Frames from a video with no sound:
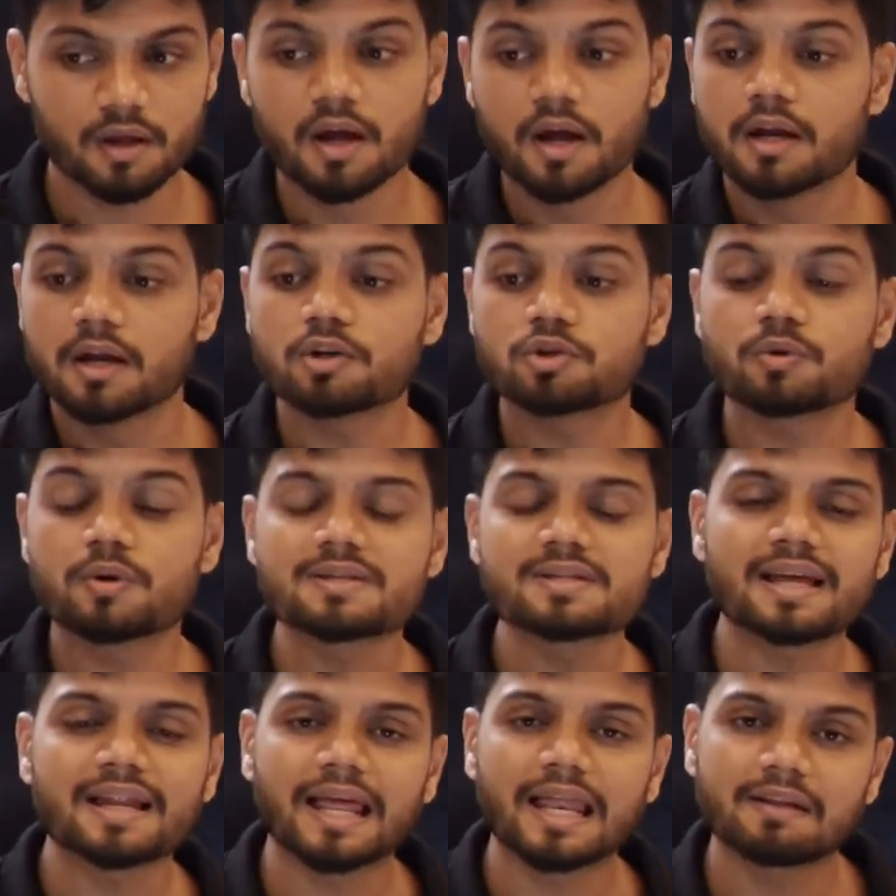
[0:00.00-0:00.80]
Now
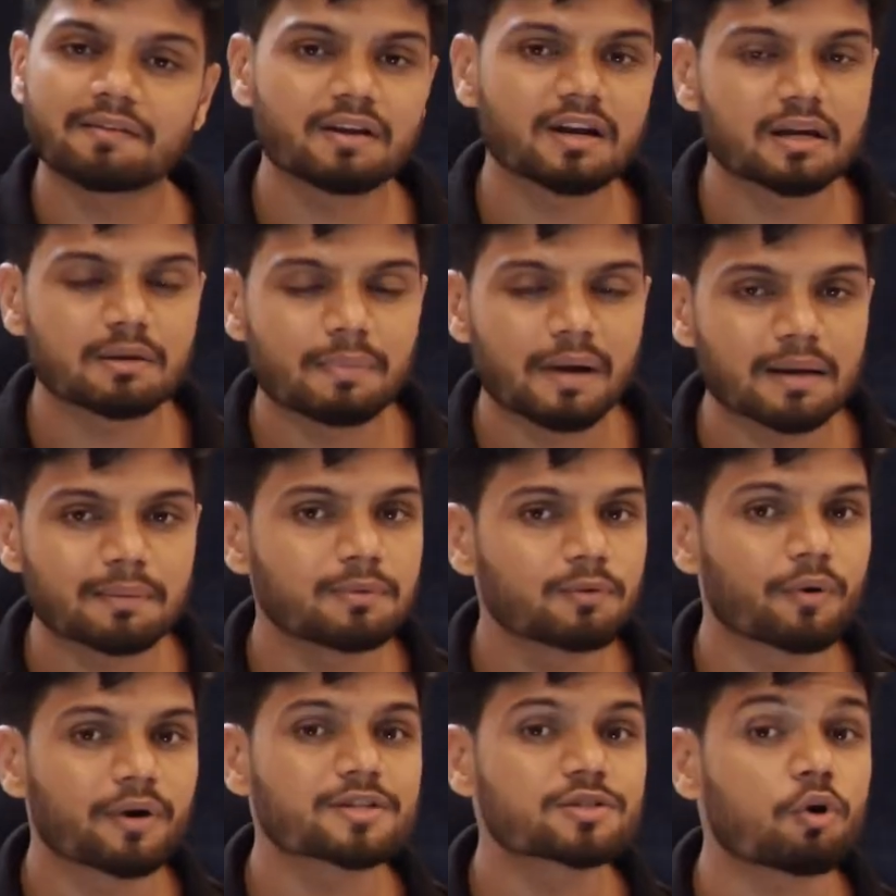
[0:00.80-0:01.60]
students, can anyone remind me
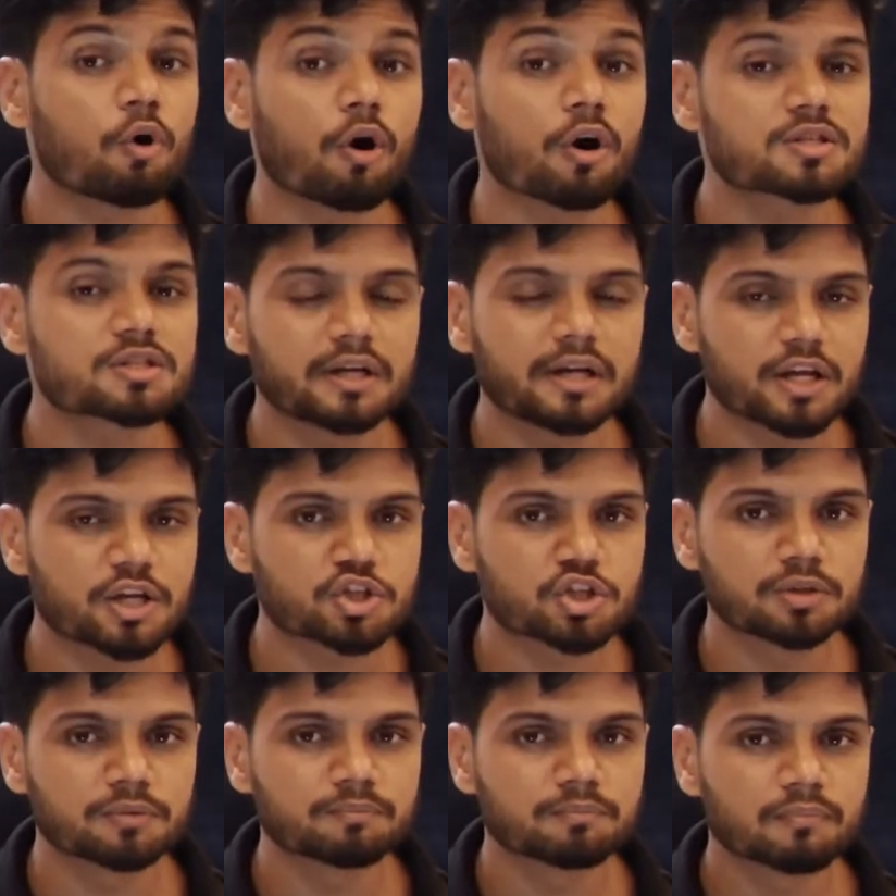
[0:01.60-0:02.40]
what is
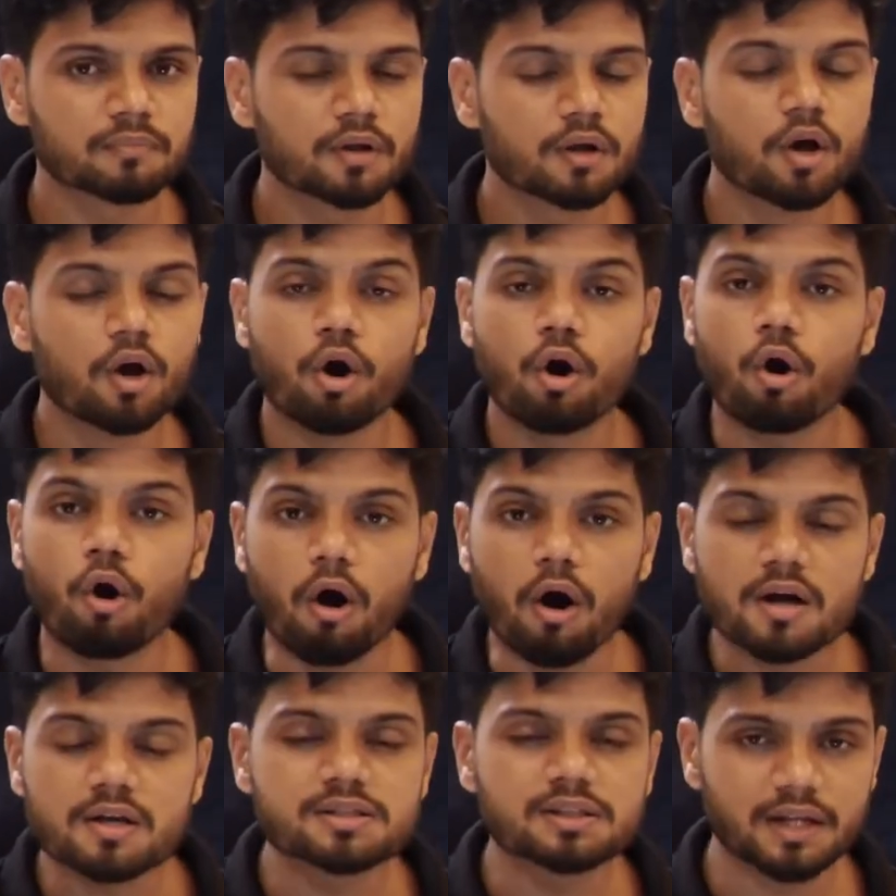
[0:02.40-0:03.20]
oxidation?
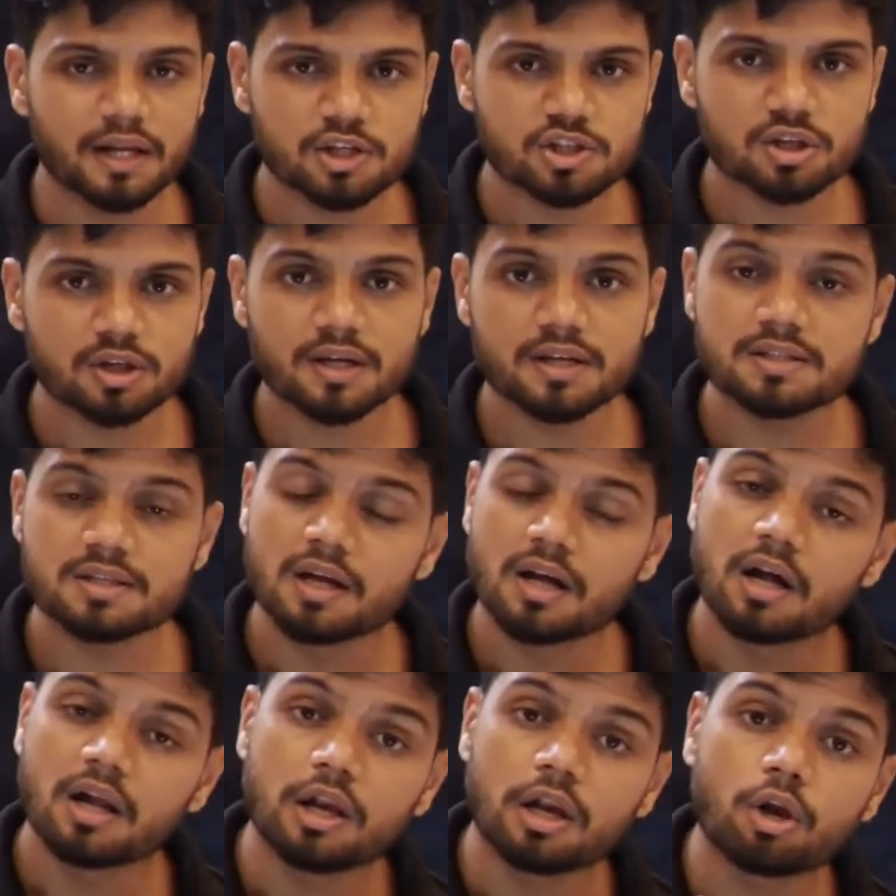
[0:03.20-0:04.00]
Oxidation is
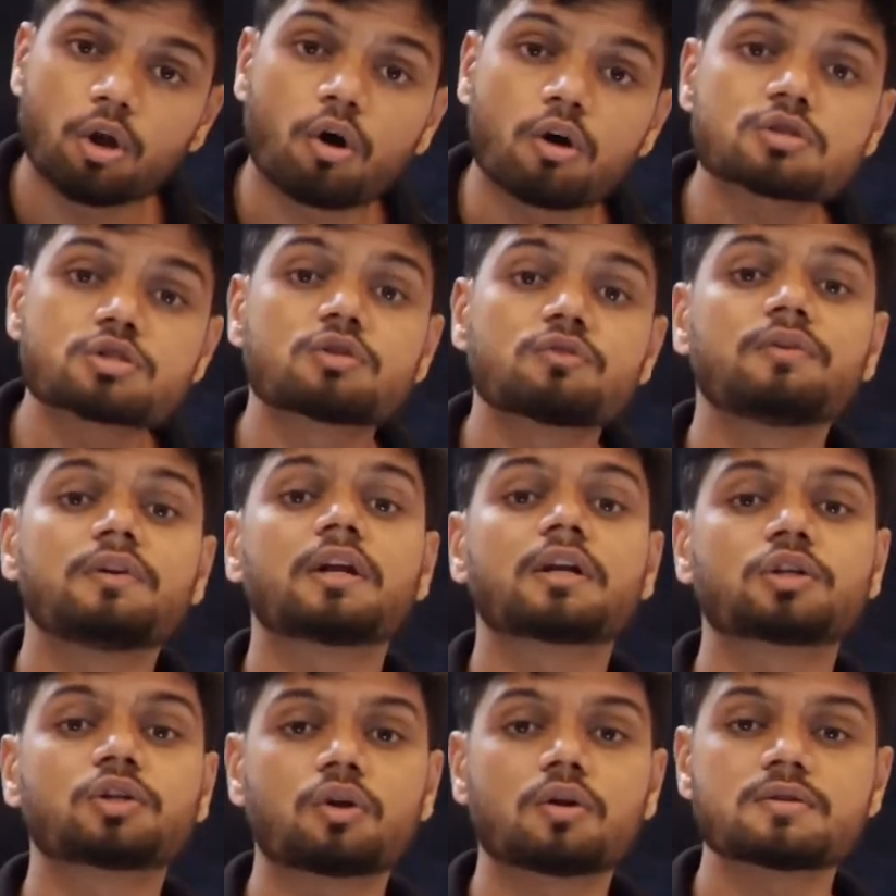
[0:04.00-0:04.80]
loss of
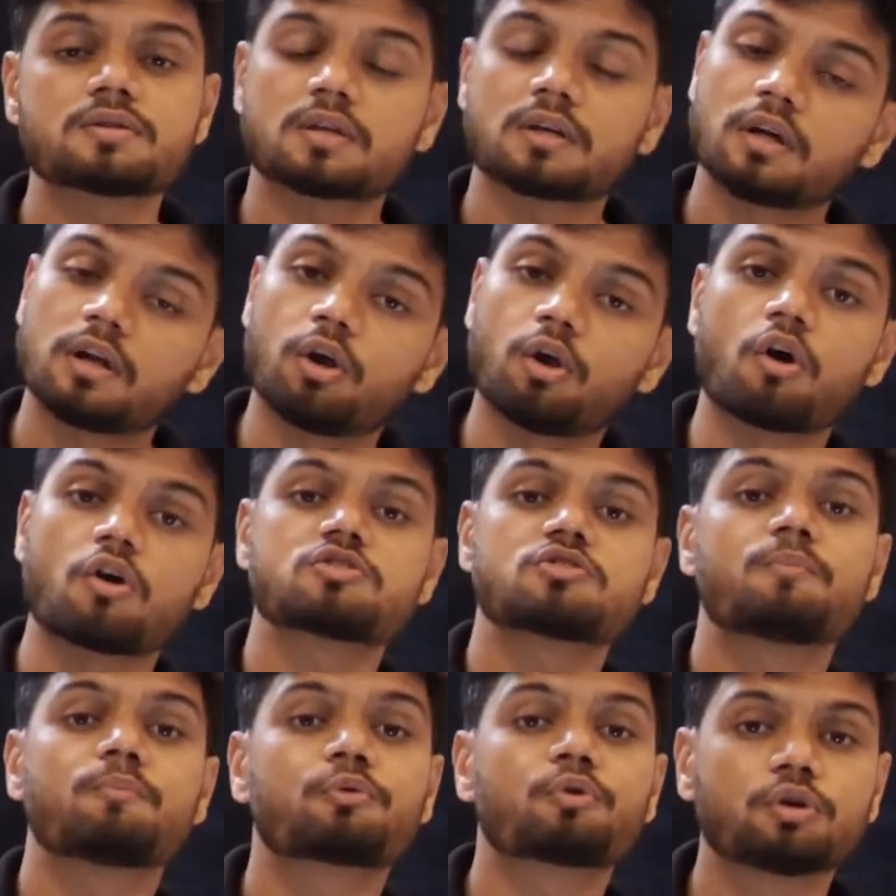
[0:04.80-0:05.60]
electrons, loss
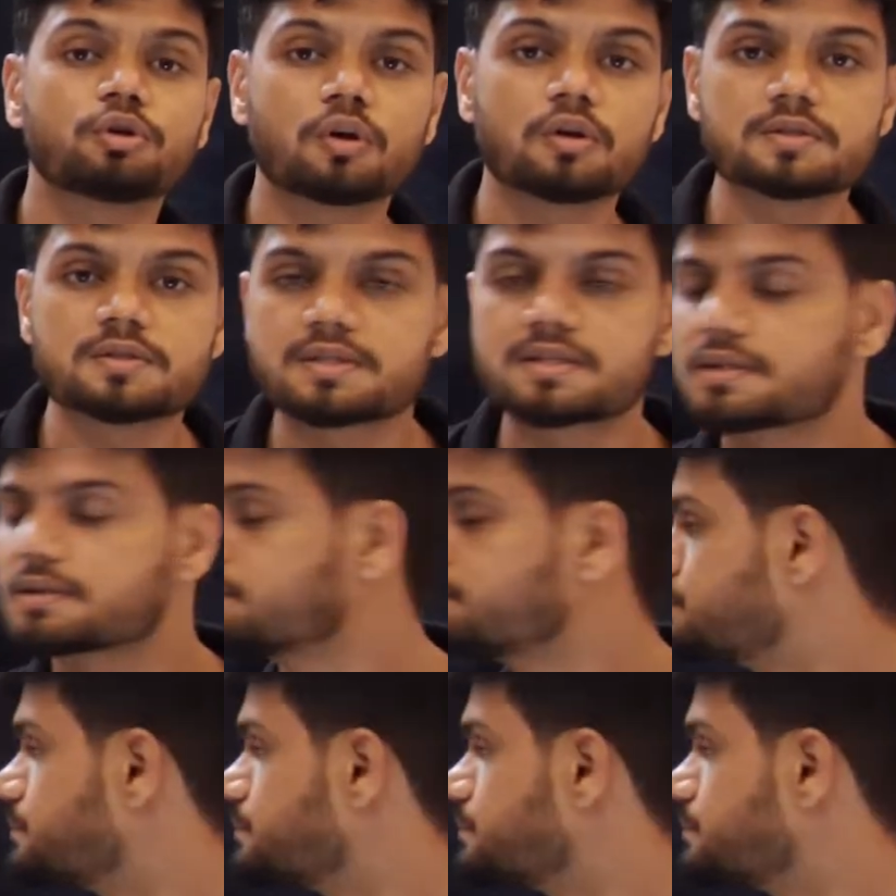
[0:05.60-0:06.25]
of protons.